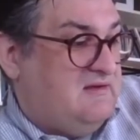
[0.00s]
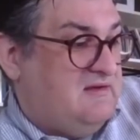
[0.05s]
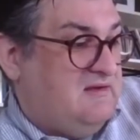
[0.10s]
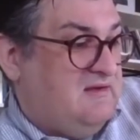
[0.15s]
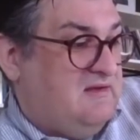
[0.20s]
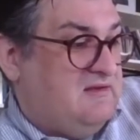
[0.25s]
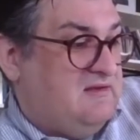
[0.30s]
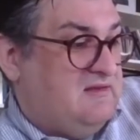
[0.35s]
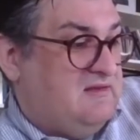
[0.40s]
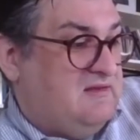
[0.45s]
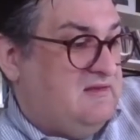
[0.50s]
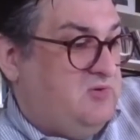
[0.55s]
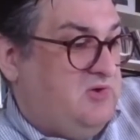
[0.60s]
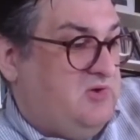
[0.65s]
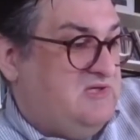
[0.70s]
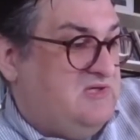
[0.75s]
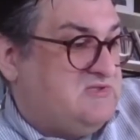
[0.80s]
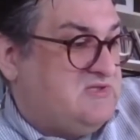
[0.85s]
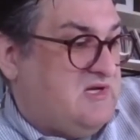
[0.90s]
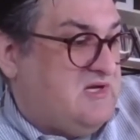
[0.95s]
The
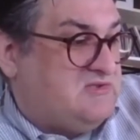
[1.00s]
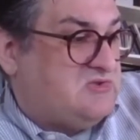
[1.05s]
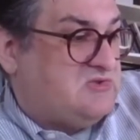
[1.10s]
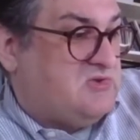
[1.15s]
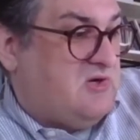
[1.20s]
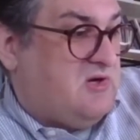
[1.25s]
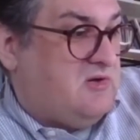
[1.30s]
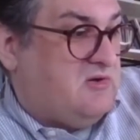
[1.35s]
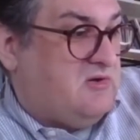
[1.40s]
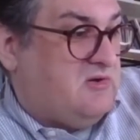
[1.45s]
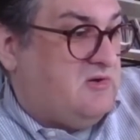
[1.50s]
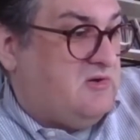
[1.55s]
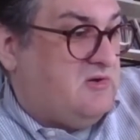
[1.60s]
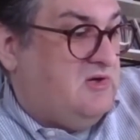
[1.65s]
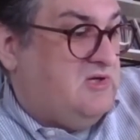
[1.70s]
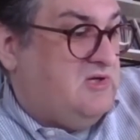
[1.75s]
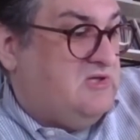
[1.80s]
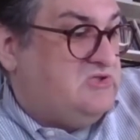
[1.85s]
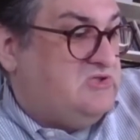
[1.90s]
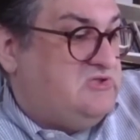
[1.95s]
breeze got stronger.
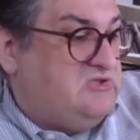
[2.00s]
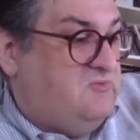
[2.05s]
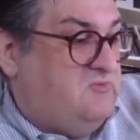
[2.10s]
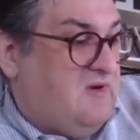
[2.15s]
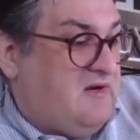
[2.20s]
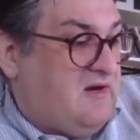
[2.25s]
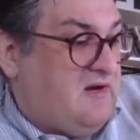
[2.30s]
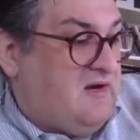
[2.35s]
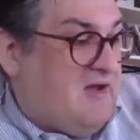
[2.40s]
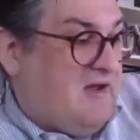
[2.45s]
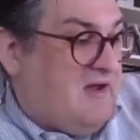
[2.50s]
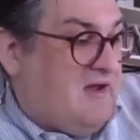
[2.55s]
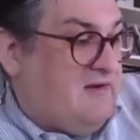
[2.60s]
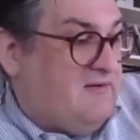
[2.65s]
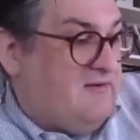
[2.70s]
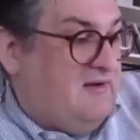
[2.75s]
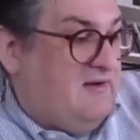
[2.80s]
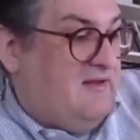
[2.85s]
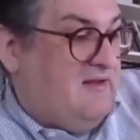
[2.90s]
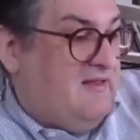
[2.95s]
She went higher
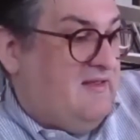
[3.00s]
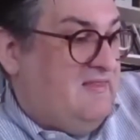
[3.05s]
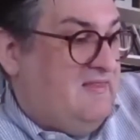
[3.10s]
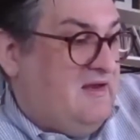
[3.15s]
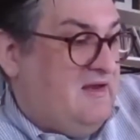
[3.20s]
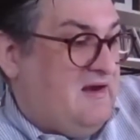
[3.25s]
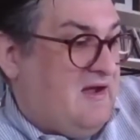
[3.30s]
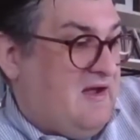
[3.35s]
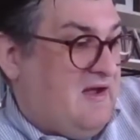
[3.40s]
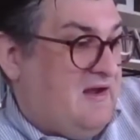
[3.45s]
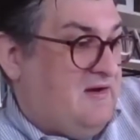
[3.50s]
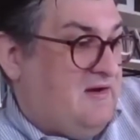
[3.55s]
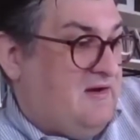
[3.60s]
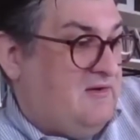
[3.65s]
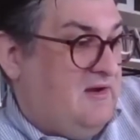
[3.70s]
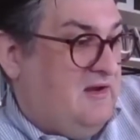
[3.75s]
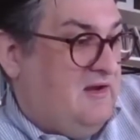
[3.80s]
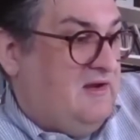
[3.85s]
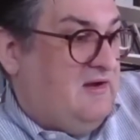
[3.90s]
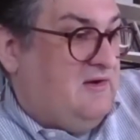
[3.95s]
and then higher
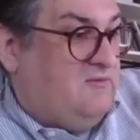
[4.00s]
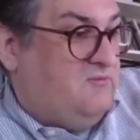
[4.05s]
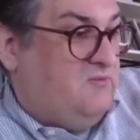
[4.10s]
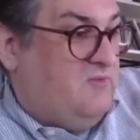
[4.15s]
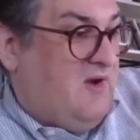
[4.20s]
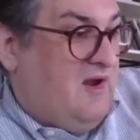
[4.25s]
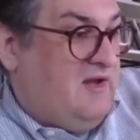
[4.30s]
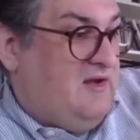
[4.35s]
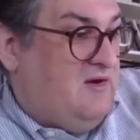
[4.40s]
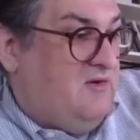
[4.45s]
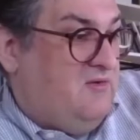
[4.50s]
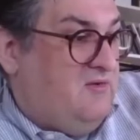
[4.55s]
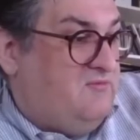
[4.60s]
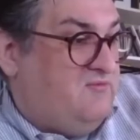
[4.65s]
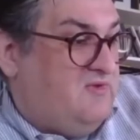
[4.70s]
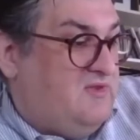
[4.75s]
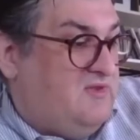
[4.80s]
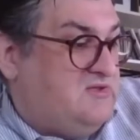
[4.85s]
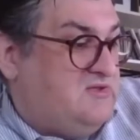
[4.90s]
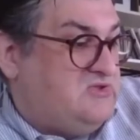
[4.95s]
and right over
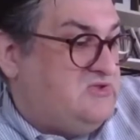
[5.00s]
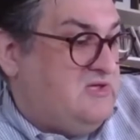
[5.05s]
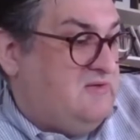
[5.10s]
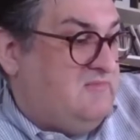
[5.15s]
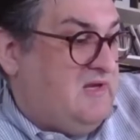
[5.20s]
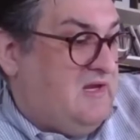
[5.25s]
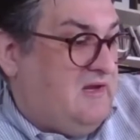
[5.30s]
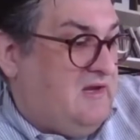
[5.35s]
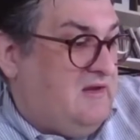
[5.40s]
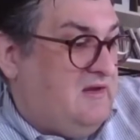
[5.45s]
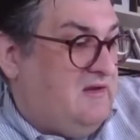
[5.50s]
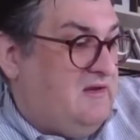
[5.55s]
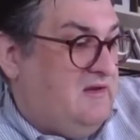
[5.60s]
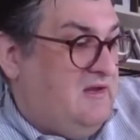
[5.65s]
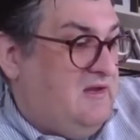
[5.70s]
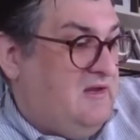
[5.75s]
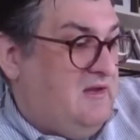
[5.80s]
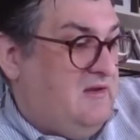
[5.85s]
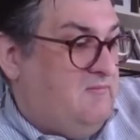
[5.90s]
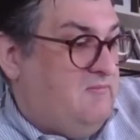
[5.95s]
the chimney.
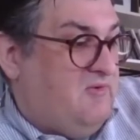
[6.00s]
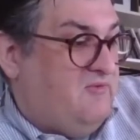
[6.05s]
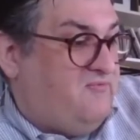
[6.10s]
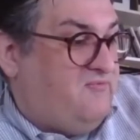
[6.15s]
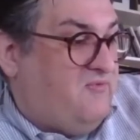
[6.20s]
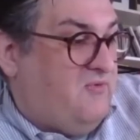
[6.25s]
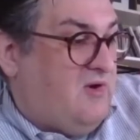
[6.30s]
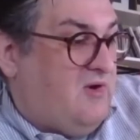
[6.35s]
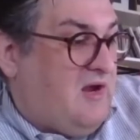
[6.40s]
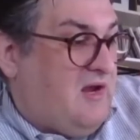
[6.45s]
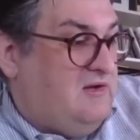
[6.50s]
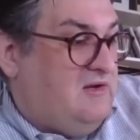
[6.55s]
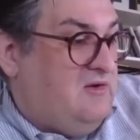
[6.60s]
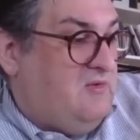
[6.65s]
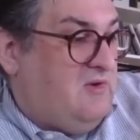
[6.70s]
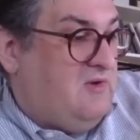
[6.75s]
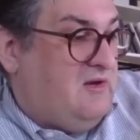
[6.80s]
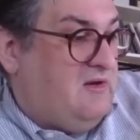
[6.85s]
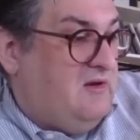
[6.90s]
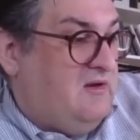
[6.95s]
And before I knew
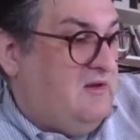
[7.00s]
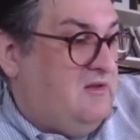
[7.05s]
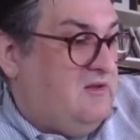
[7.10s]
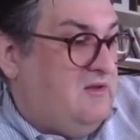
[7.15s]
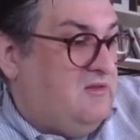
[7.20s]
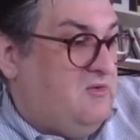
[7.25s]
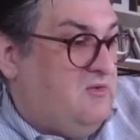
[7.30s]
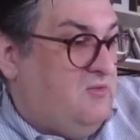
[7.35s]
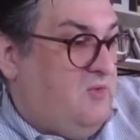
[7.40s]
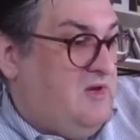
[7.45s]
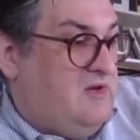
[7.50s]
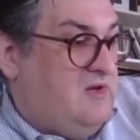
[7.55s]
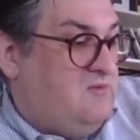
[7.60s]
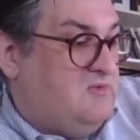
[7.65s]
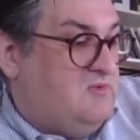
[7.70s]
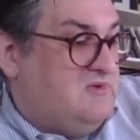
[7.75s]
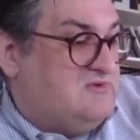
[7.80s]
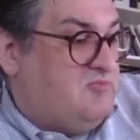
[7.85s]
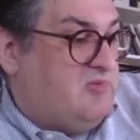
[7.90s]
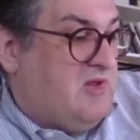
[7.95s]
it, the wind
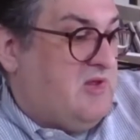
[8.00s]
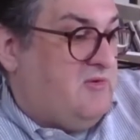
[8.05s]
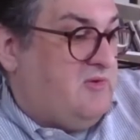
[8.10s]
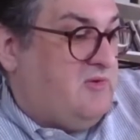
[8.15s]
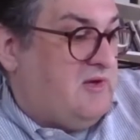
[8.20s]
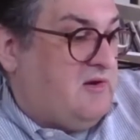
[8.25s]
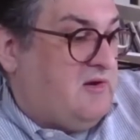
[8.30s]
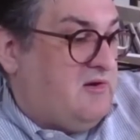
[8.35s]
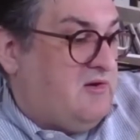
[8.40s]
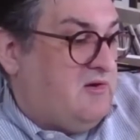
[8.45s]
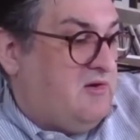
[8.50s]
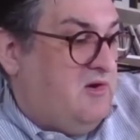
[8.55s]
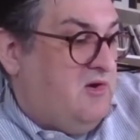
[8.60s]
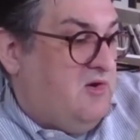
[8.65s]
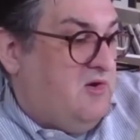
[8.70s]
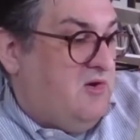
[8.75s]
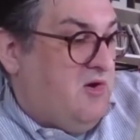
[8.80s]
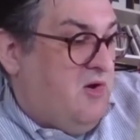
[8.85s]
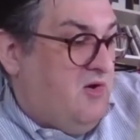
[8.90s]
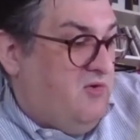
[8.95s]
was blowing her
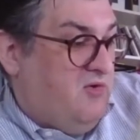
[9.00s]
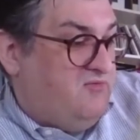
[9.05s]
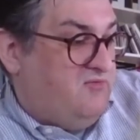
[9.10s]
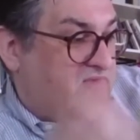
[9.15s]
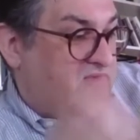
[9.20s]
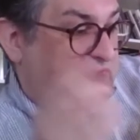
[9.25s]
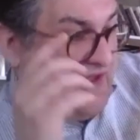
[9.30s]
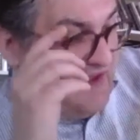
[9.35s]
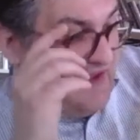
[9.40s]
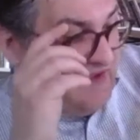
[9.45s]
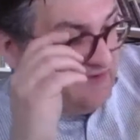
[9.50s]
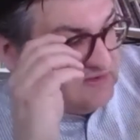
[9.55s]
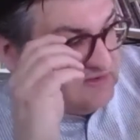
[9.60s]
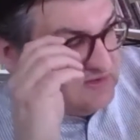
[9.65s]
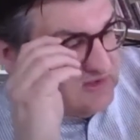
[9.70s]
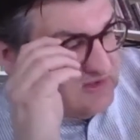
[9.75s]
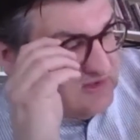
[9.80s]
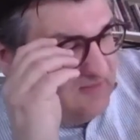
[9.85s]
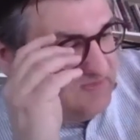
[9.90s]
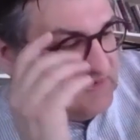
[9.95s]
over the
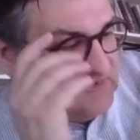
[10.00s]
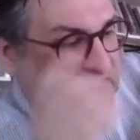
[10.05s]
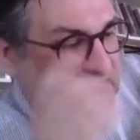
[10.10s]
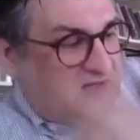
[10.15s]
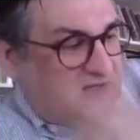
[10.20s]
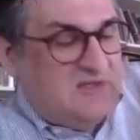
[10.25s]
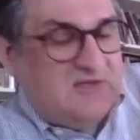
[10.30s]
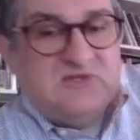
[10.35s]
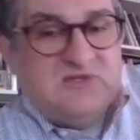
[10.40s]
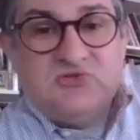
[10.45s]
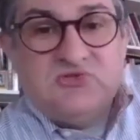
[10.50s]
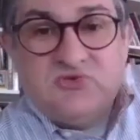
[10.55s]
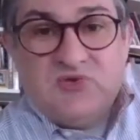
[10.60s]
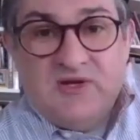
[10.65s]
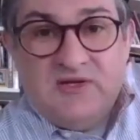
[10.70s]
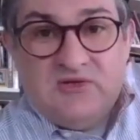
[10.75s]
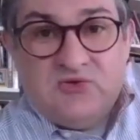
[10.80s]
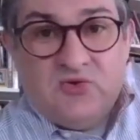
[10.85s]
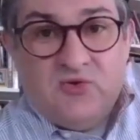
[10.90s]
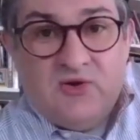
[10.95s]
housetops
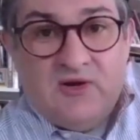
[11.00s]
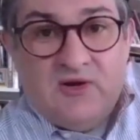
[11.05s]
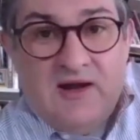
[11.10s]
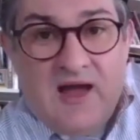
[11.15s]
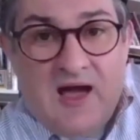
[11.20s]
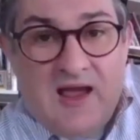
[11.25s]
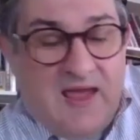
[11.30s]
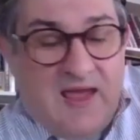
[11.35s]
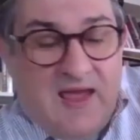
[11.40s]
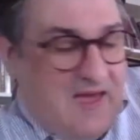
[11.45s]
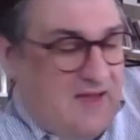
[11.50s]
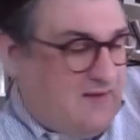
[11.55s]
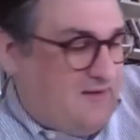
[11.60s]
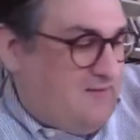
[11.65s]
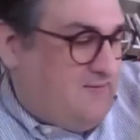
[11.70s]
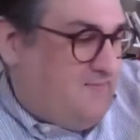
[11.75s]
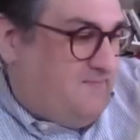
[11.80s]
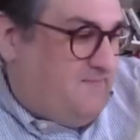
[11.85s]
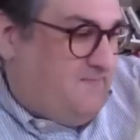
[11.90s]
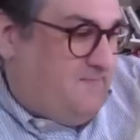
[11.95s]
straight toward Nyack.
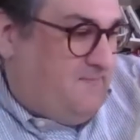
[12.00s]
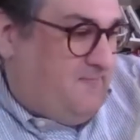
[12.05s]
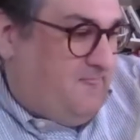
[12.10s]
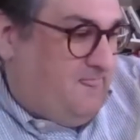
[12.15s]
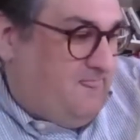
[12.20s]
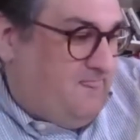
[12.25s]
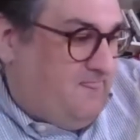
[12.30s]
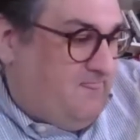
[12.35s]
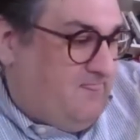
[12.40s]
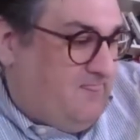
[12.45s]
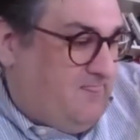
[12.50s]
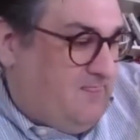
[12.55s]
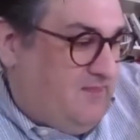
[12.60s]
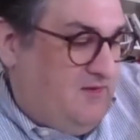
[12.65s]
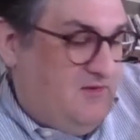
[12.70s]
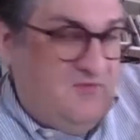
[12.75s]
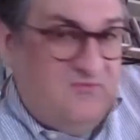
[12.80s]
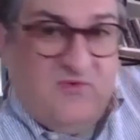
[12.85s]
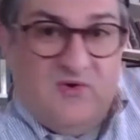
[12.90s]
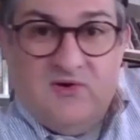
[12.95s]

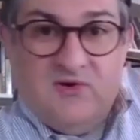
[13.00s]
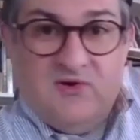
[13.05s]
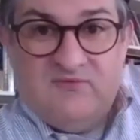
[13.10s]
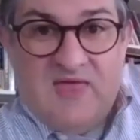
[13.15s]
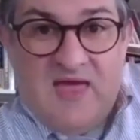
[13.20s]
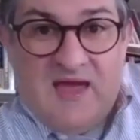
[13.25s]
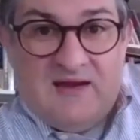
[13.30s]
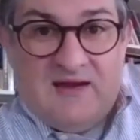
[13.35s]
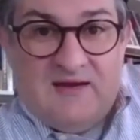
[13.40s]
You've heard of that.